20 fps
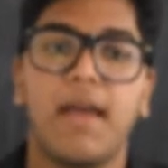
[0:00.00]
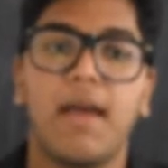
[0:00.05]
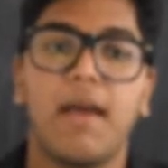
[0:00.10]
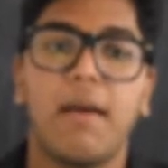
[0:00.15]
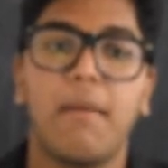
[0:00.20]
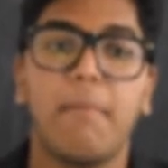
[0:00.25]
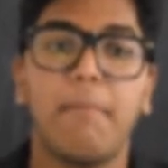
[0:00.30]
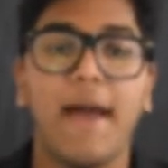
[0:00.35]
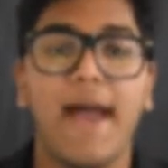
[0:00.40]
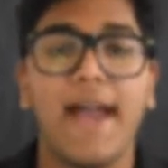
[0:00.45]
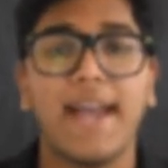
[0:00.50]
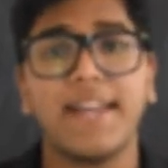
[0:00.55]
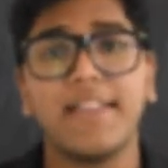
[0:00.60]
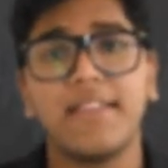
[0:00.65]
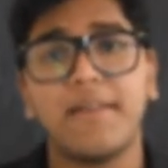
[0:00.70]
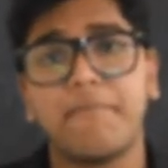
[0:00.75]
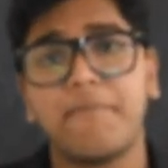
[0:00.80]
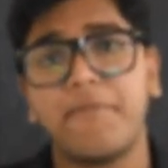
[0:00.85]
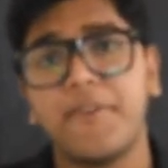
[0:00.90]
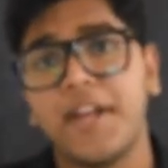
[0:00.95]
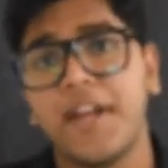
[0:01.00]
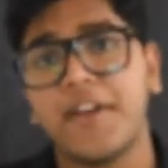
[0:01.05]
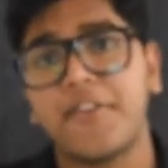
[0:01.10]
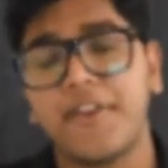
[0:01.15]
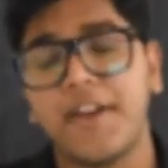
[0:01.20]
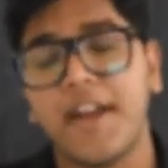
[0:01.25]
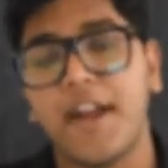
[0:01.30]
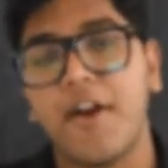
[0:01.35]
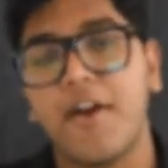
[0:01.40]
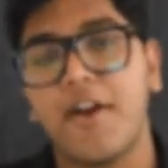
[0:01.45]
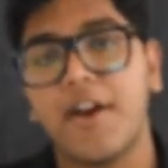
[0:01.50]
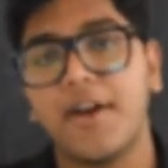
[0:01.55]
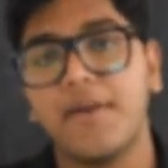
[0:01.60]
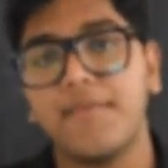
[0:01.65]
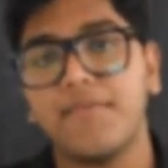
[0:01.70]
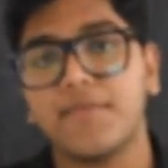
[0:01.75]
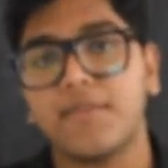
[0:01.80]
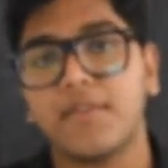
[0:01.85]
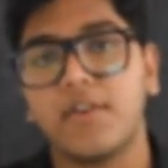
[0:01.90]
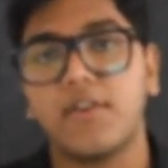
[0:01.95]
Back in the pre-internet
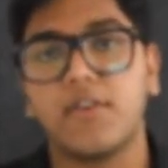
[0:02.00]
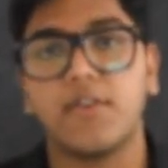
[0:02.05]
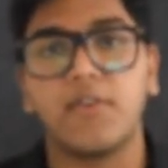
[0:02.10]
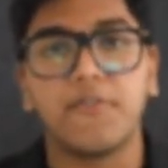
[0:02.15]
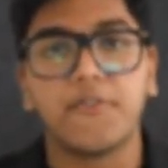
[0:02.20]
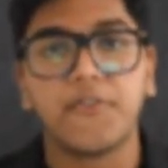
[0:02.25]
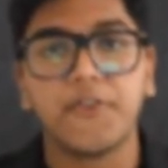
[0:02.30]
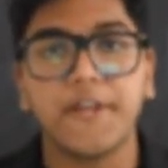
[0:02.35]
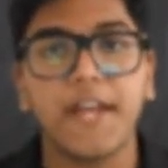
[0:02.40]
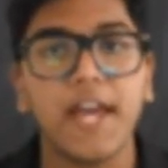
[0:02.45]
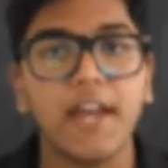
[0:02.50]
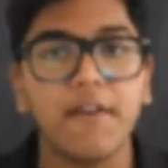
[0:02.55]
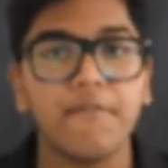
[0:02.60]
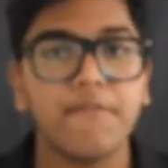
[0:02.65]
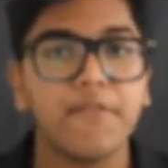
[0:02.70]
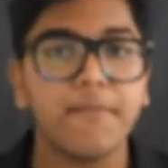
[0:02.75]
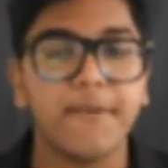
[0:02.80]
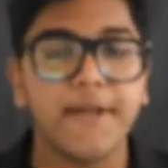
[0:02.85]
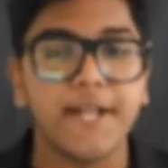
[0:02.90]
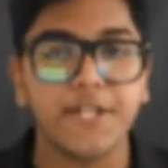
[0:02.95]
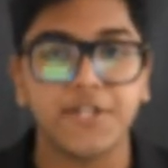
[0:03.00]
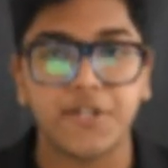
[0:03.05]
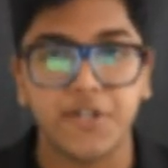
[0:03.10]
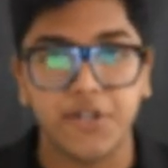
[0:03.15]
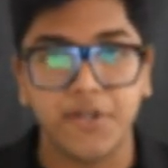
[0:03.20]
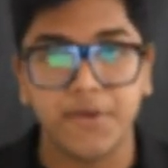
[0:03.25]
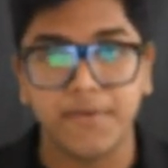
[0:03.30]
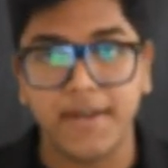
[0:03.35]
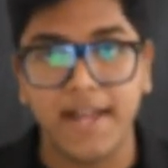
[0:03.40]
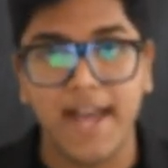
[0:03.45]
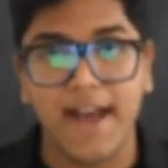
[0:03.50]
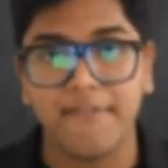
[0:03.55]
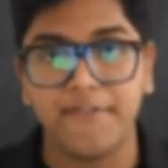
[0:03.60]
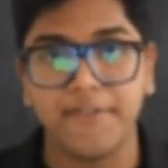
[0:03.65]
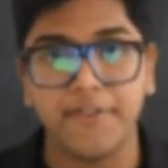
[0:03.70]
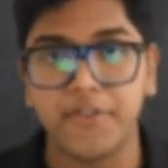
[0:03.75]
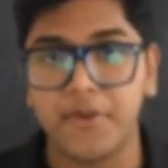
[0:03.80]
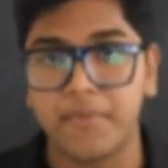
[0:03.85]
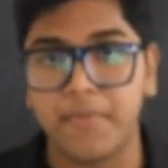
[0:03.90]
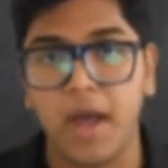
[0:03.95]
era, to get information, you would have
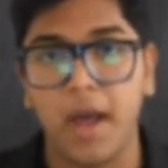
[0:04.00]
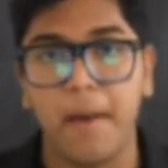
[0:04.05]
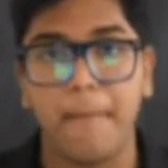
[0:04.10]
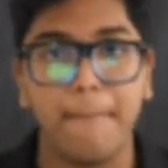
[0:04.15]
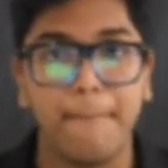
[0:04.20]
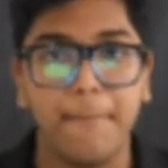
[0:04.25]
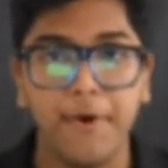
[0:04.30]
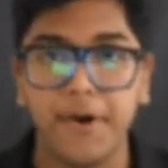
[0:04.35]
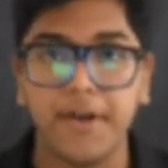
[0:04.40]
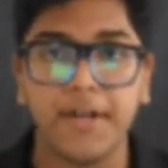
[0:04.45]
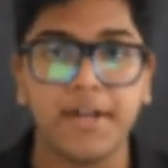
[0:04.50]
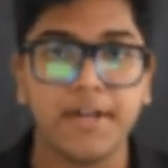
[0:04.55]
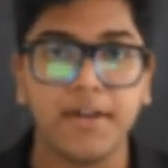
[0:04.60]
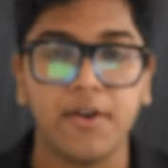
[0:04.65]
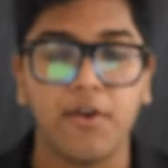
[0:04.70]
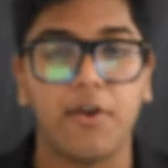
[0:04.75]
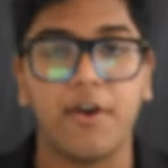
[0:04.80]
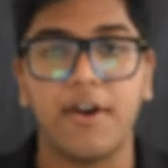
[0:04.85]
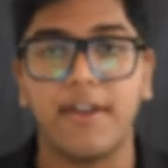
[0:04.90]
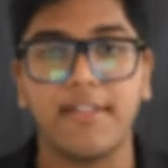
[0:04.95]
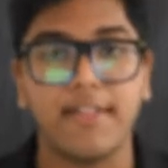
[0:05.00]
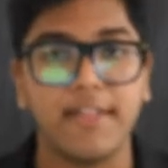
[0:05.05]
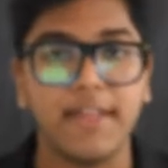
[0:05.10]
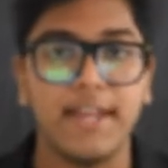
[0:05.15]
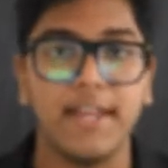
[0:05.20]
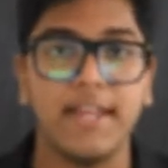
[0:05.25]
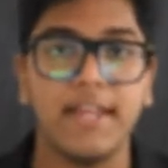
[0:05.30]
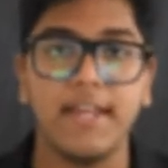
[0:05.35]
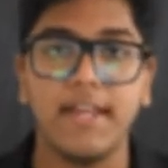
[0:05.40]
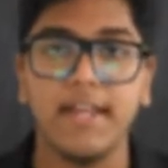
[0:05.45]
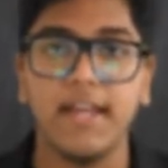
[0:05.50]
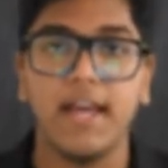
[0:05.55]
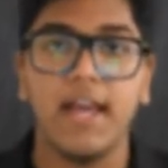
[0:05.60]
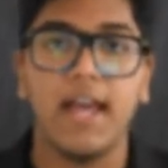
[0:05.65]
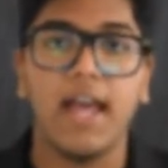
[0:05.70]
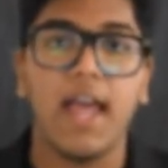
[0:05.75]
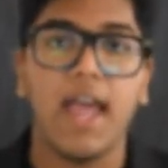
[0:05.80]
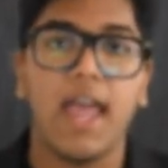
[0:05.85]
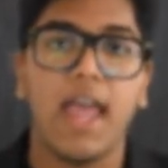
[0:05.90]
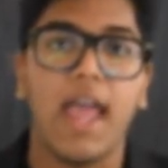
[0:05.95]
to either buy a book or a CD,
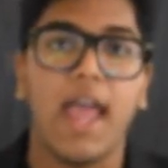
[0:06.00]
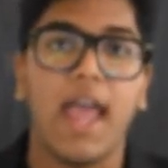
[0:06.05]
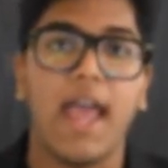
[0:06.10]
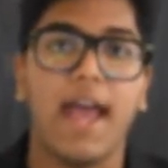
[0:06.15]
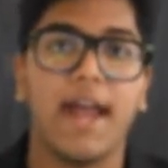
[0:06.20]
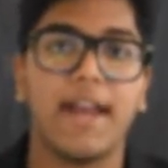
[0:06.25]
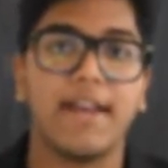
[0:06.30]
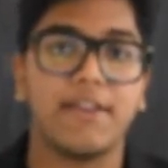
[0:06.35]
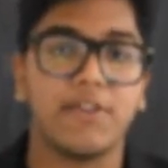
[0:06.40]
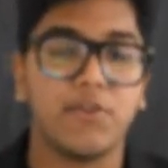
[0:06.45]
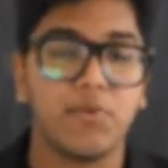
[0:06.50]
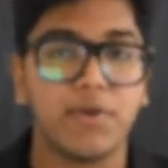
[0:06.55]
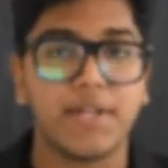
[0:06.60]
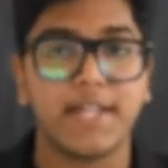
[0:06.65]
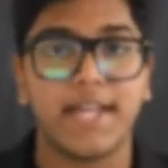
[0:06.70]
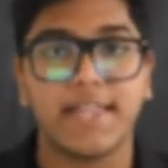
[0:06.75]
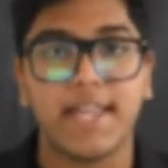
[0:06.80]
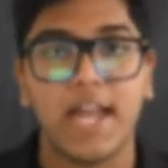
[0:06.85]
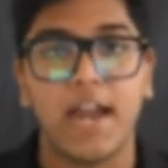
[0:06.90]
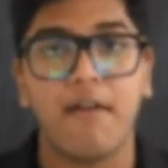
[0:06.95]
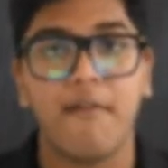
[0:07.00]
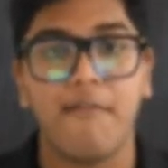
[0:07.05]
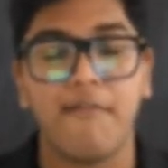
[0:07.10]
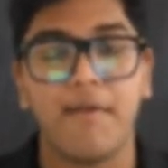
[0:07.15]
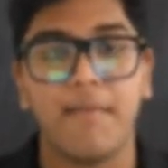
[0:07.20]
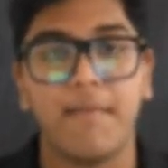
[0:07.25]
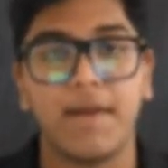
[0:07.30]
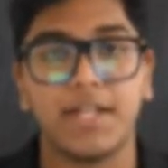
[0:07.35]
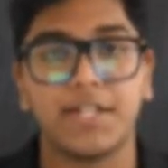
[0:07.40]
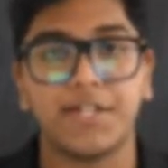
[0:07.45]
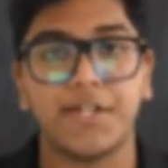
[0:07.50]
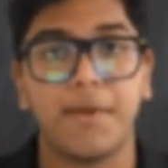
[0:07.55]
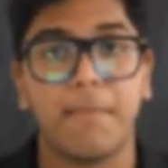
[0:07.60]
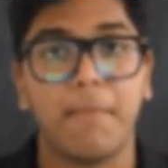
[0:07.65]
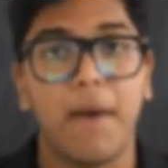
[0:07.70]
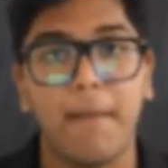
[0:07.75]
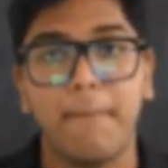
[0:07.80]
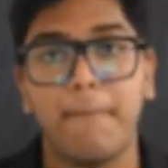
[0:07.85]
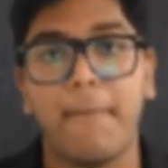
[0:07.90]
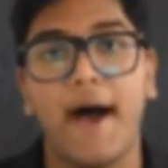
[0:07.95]
and you would get that information
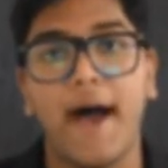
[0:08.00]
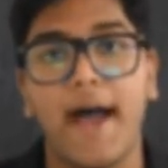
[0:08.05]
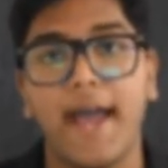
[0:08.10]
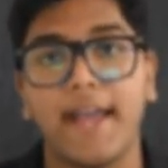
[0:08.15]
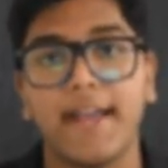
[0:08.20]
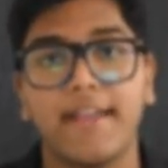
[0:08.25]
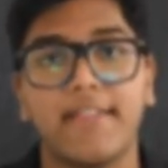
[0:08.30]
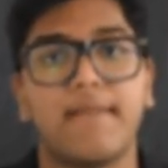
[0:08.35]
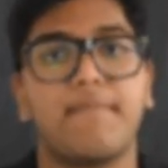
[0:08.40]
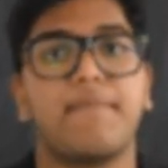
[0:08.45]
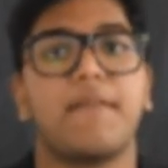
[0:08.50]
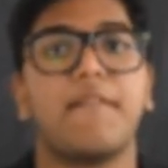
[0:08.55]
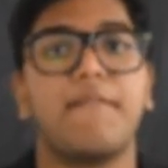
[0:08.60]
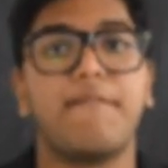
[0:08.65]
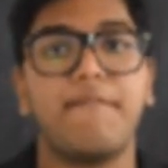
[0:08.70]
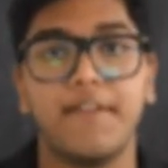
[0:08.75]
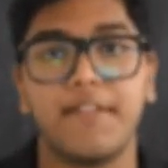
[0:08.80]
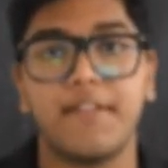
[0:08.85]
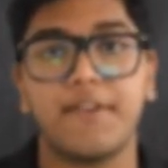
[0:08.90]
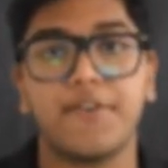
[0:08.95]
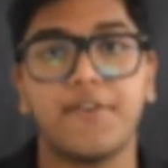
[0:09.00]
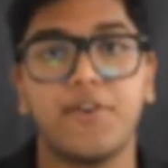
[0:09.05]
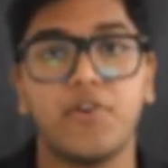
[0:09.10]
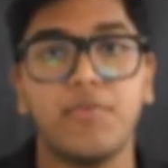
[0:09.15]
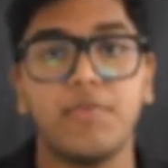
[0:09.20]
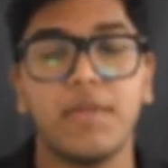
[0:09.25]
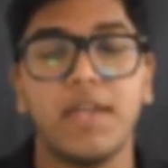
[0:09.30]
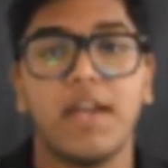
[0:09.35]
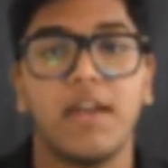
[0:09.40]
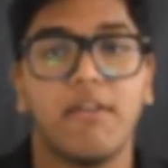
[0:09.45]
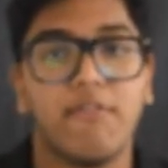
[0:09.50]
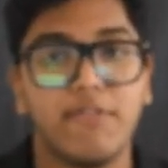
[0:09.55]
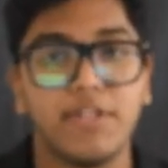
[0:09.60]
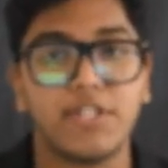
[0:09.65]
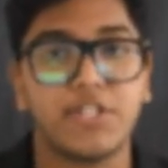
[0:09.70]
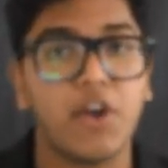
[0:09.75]
by buying something physical, which